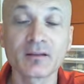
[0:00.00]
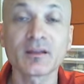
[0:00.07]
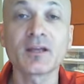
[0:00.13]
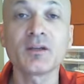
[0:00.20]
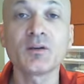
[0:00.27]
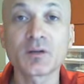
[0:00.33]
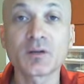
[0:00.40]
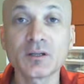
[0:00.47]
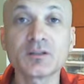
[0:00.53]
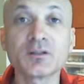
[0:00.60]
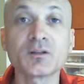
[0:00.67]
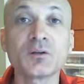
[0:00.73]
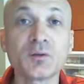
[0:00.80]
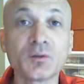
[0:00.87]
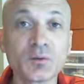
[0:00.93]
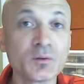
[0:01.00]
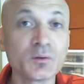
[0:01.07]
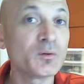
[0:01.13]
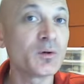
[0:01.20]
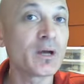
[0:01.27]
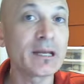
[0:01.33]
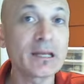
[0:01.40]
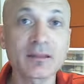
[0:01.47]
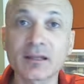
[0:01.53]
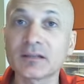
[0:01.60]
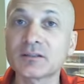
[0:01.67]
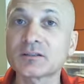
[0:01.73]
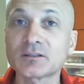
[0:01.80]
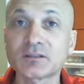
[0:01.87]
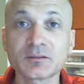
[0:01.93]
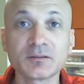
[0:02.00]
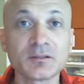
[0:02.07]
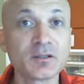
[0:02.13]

that you can do anything. Just,